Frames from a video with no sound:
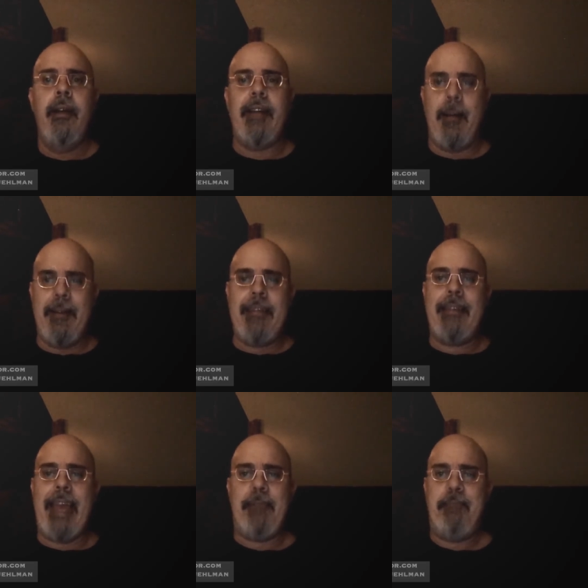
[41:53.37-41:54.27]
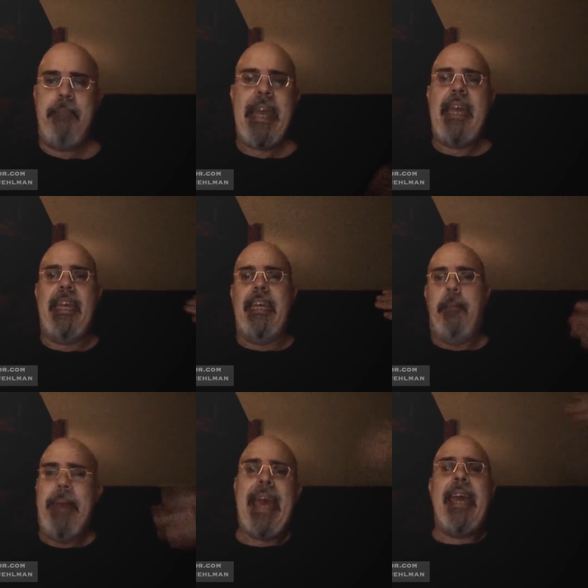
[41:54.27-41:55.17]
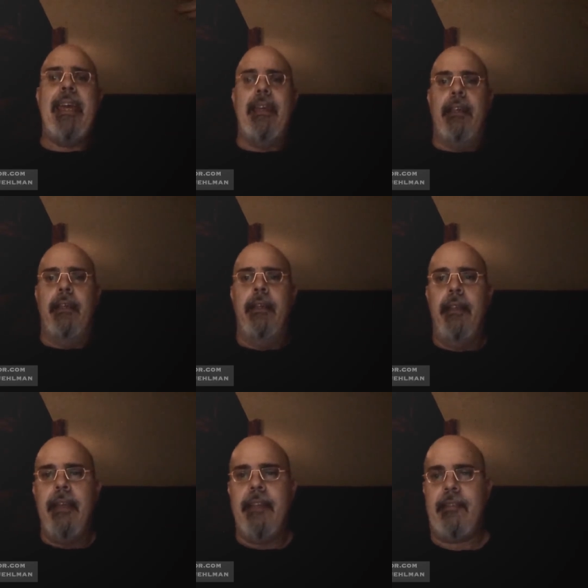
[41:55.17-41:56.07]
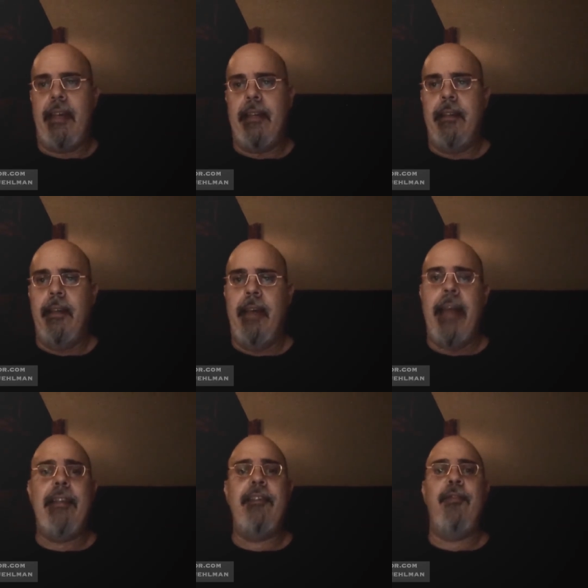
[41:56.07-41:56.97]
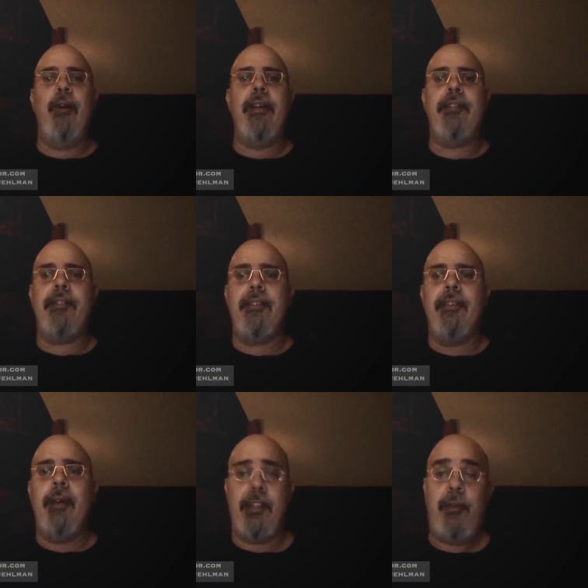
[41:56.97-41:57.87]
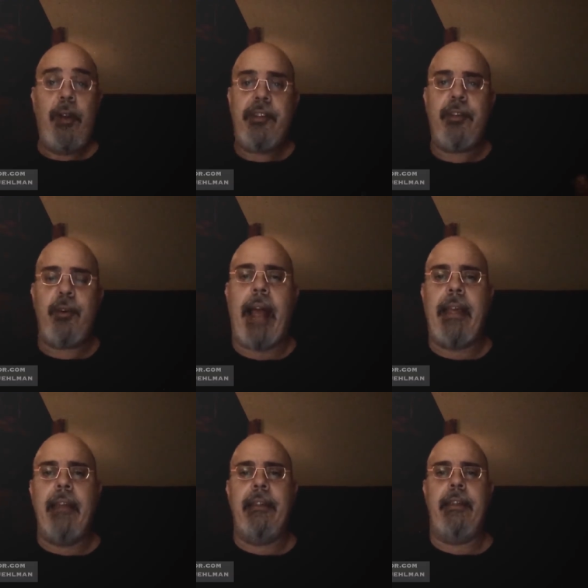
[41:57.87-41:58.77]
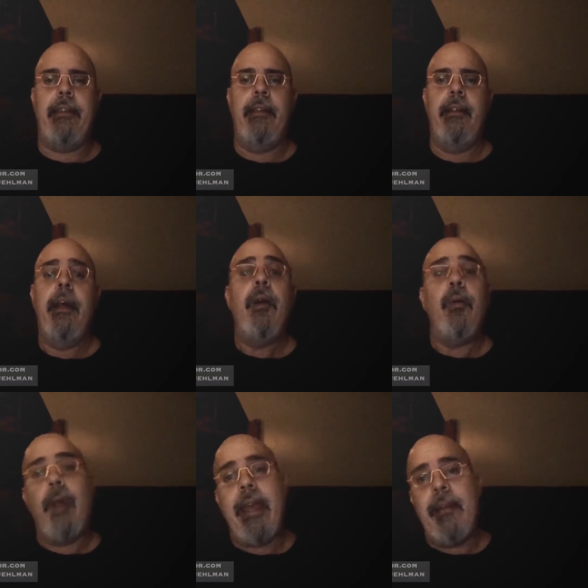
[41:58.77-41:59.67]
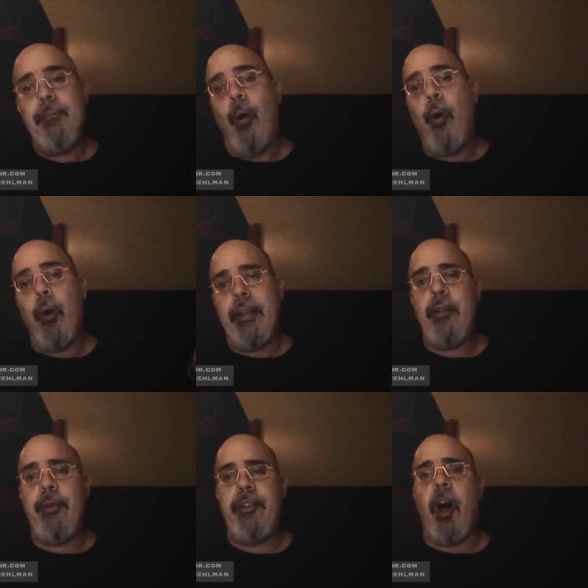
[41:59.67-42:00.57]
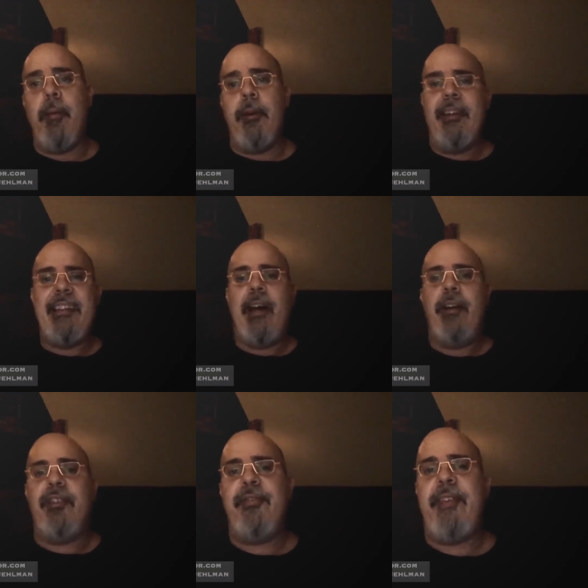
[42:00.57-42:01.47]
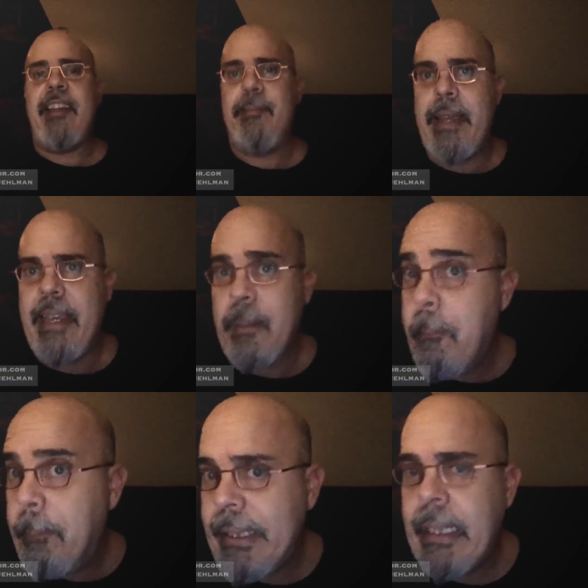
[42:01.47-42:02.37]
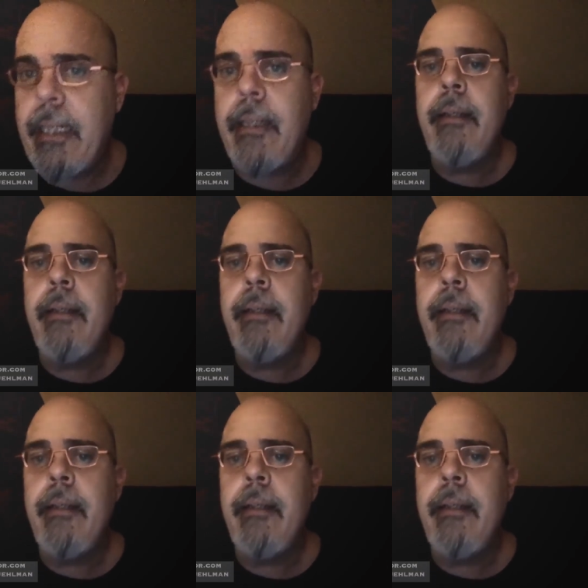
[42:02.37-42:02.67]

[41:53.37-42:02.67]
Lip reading: Come and get me, he said, and his voice cracking a little. Rain poured into his armor and down his face, making him blink.